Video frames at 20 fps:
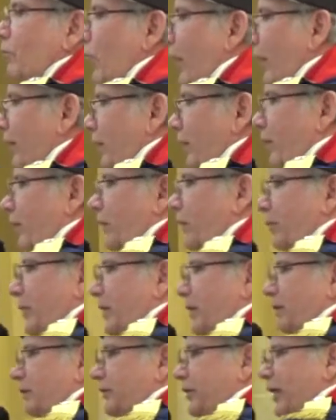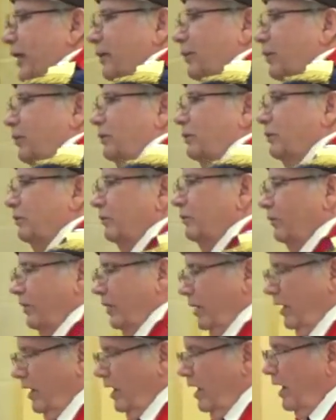right there in the middle table
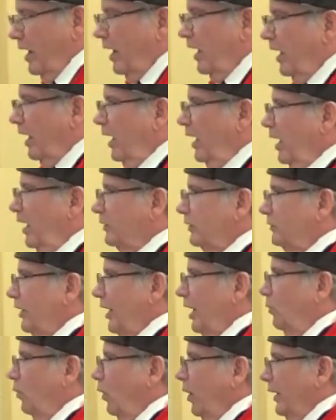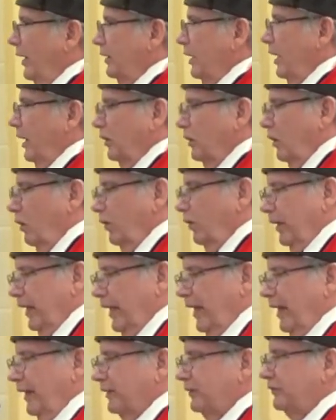uh, Tom Whitelock
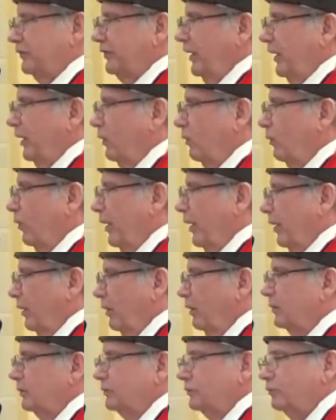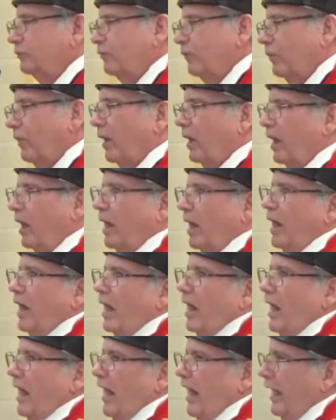already has Delaware,
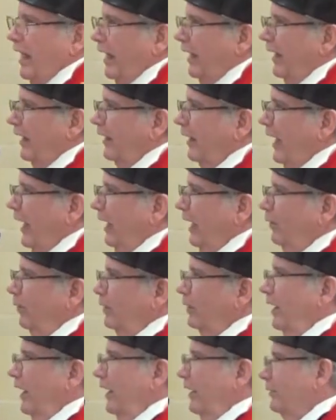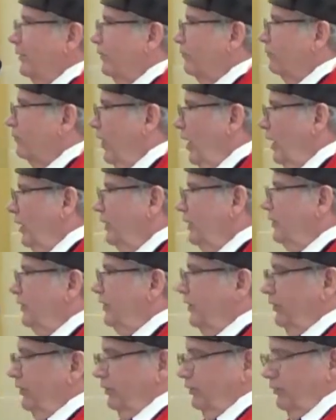and I would like
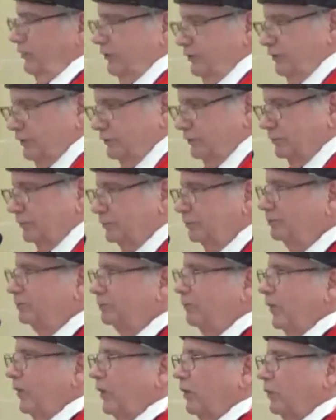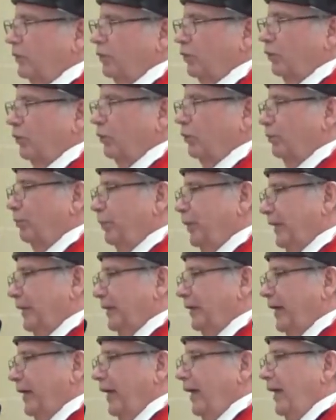volunteers to pick
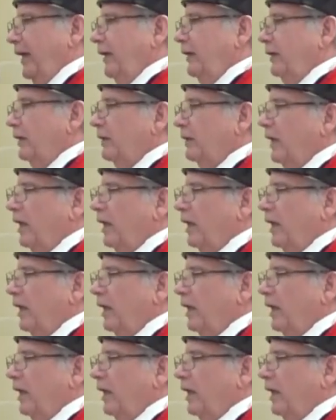a day